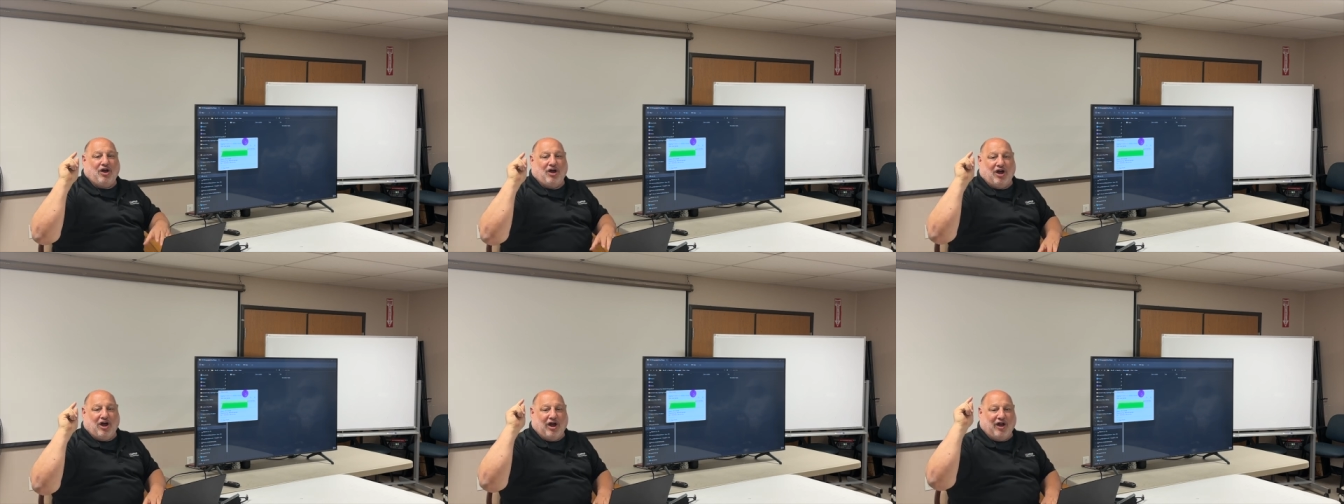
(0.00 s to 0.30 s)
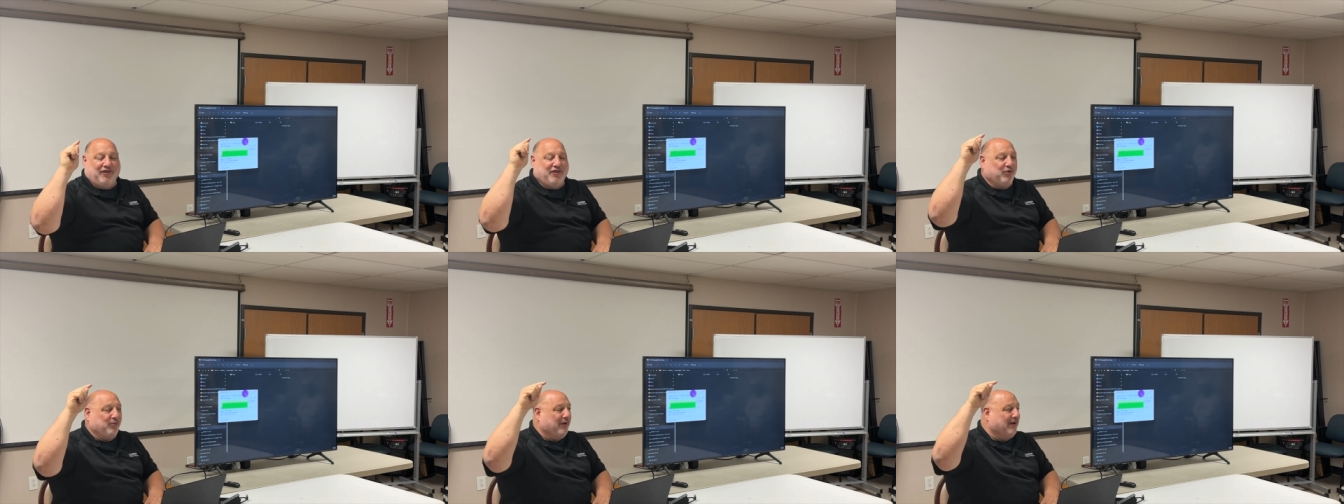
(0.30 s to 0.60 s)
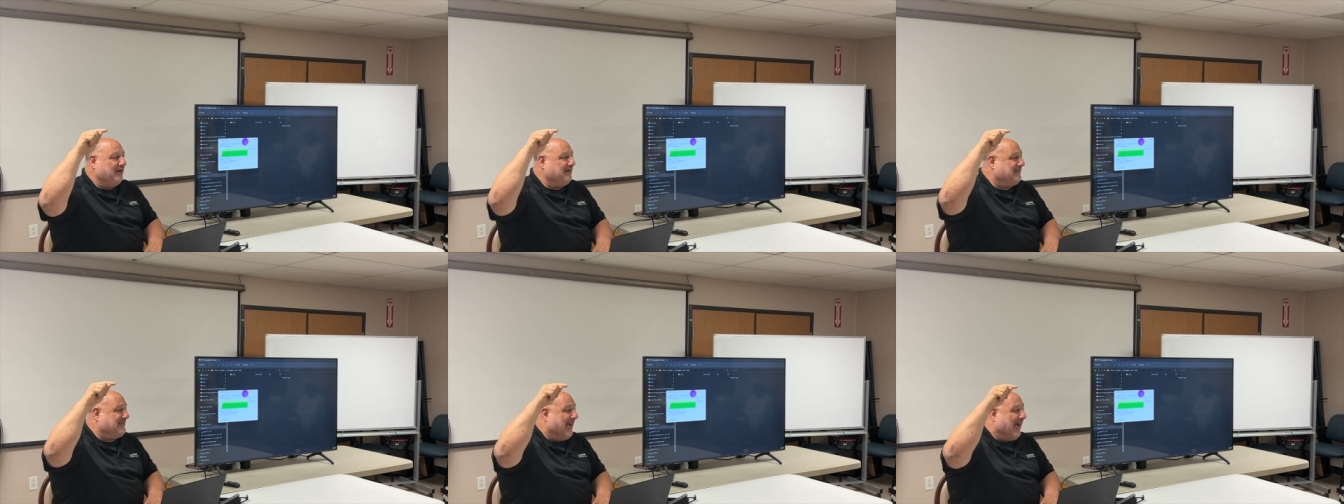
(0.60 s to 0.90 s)
on the
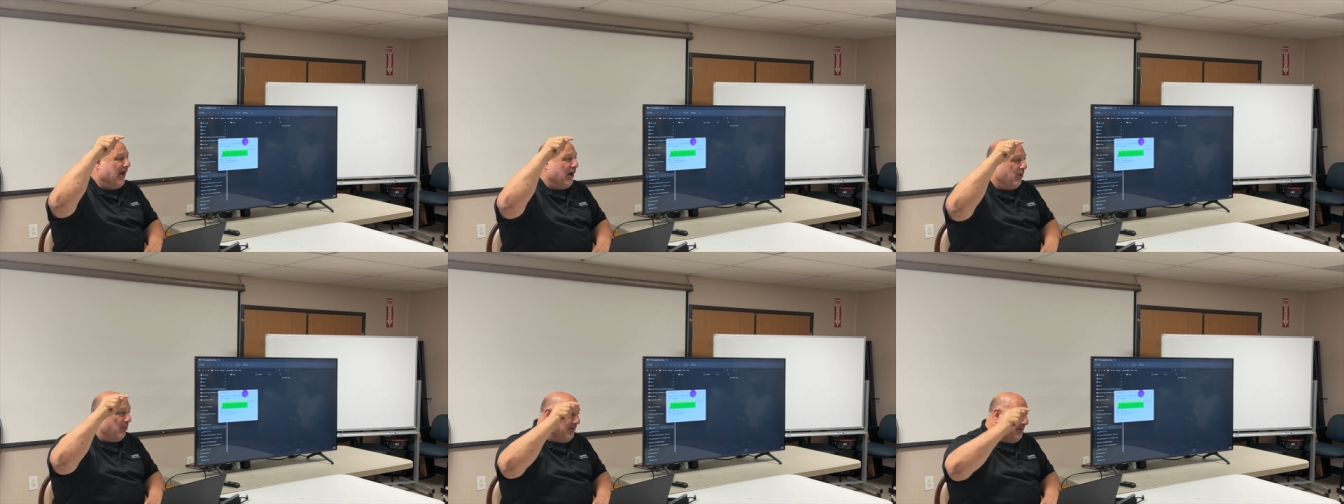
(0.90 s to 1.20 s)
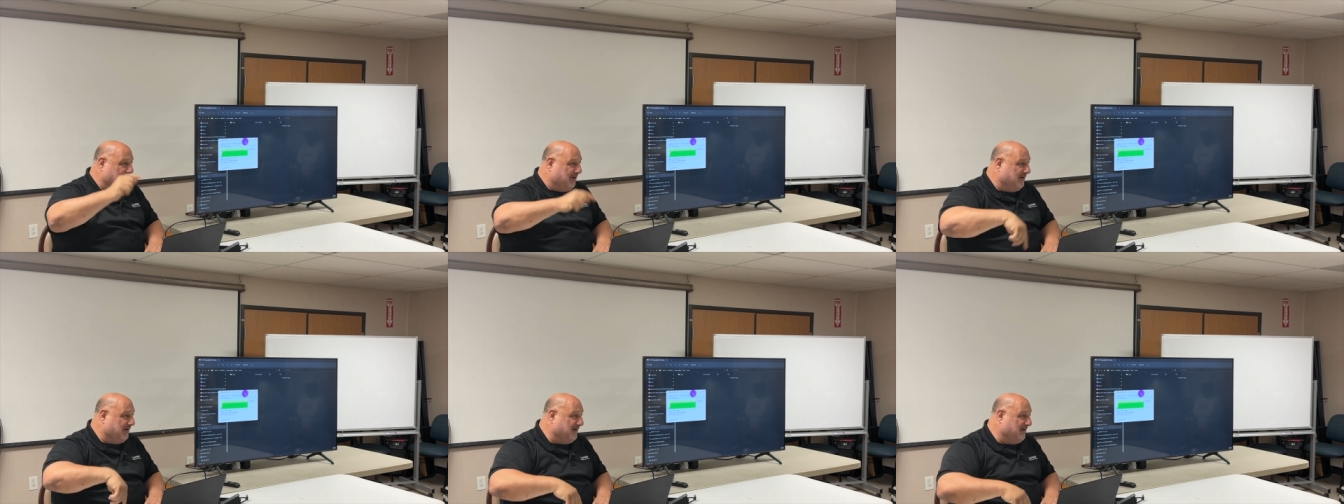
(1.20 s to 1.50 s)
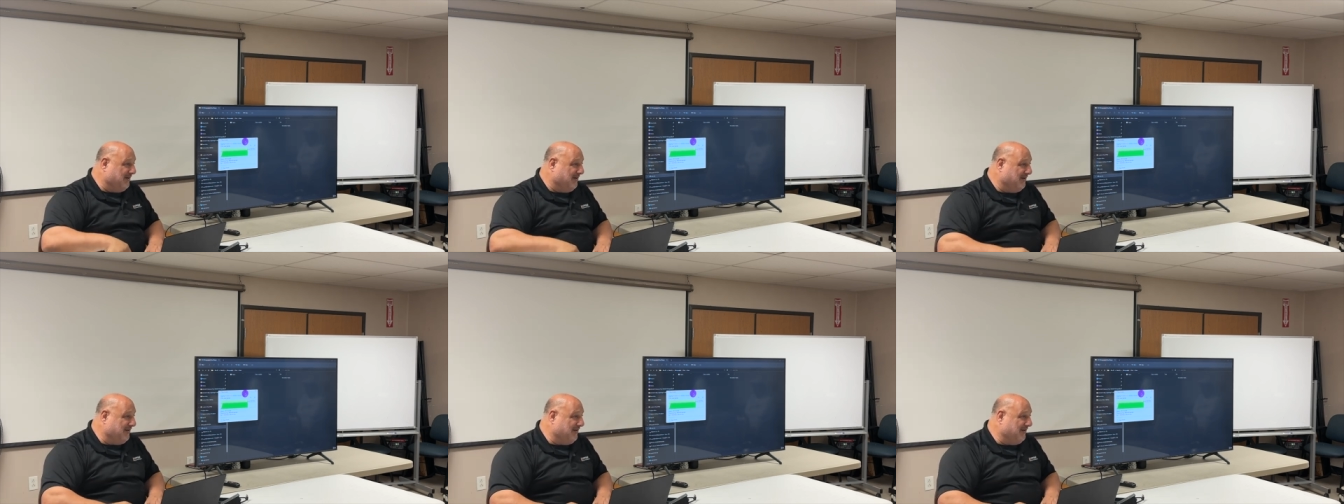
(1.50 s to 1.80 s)
down,
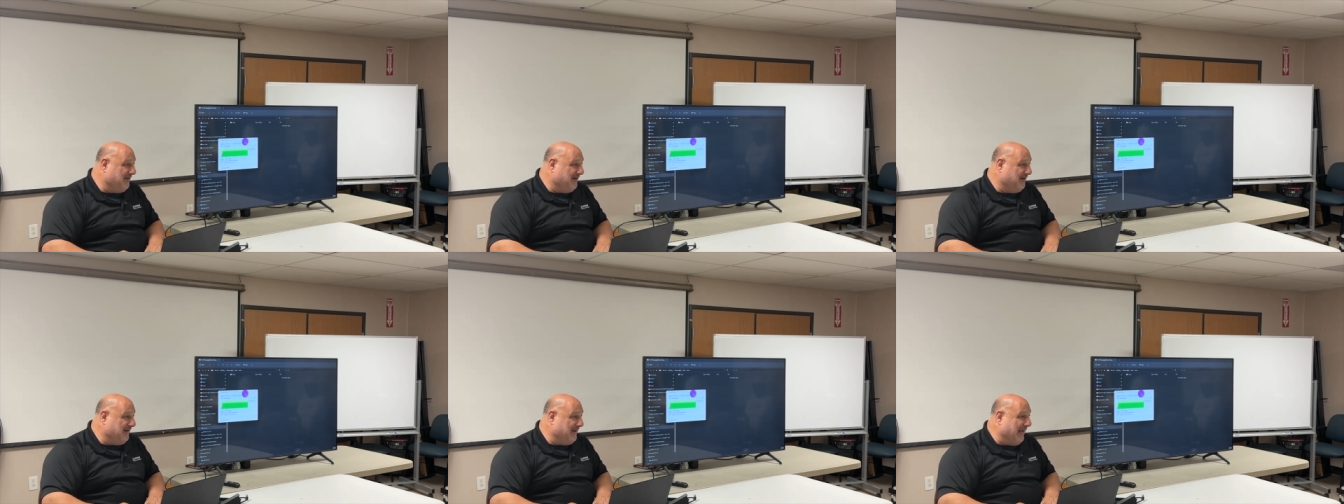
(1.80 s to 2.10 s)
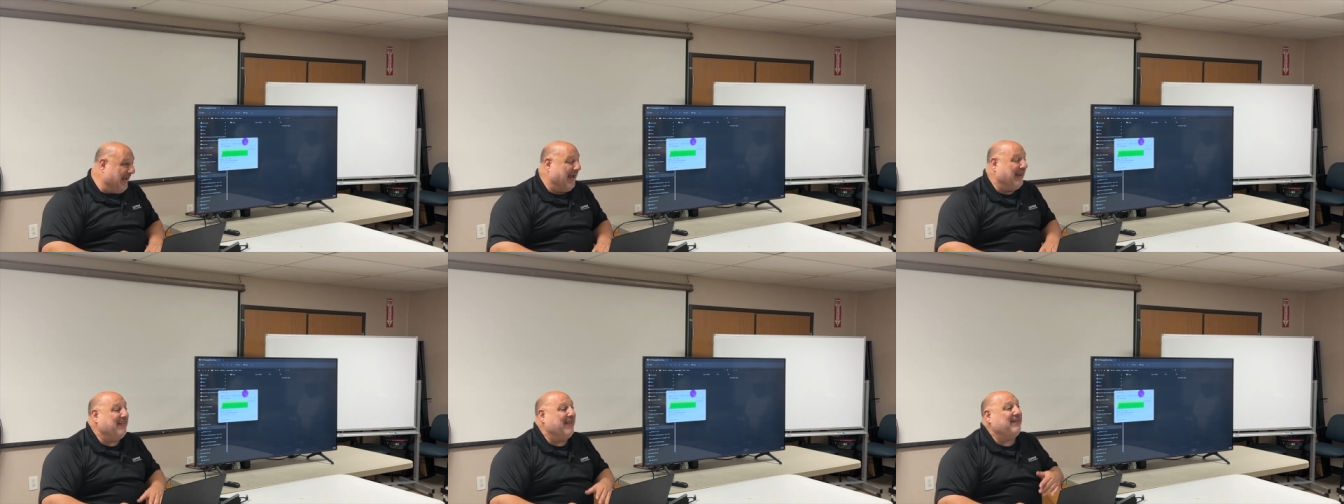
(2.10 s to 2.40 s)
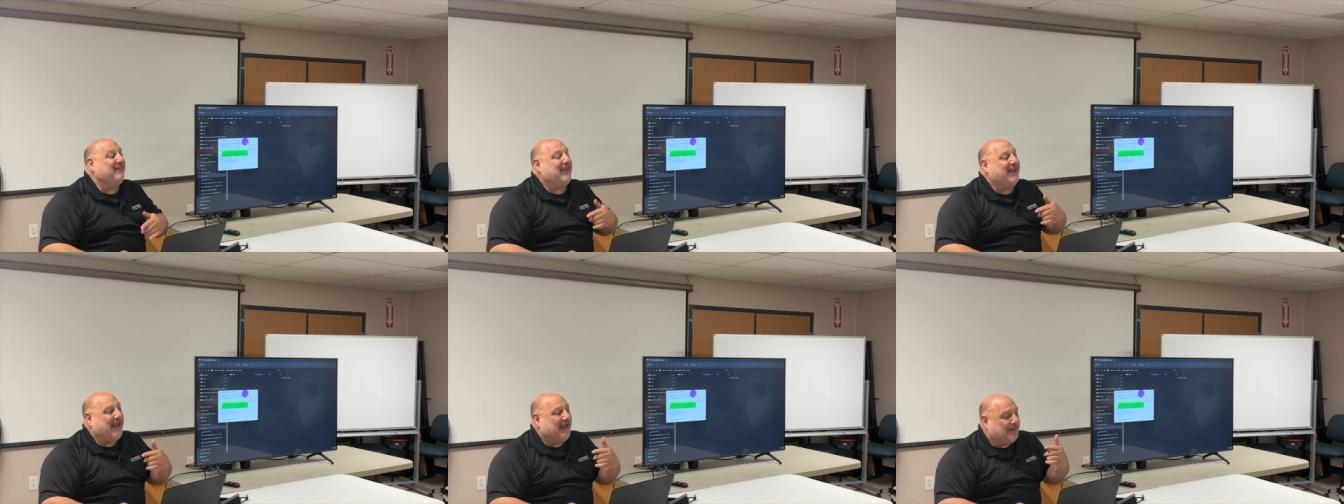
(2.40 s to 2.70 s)
and
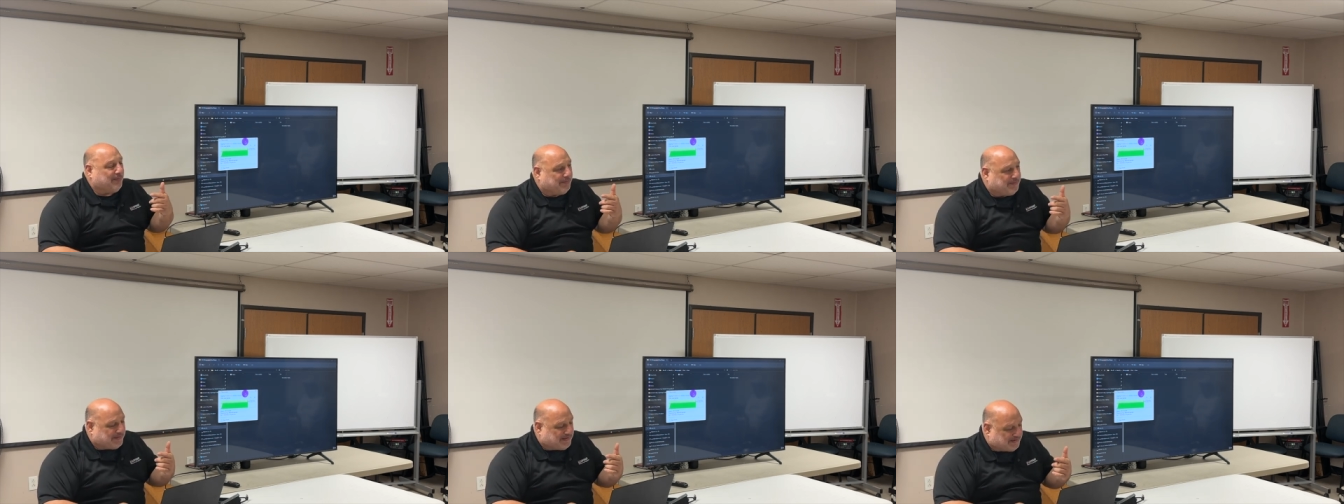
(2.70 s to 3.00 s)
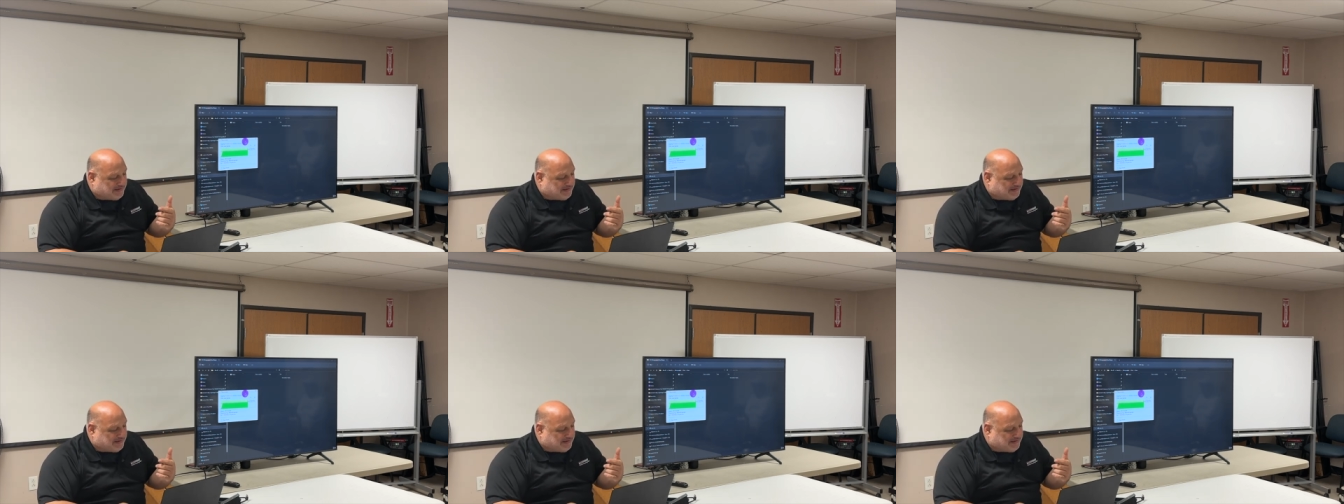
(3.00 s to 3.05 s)
then they had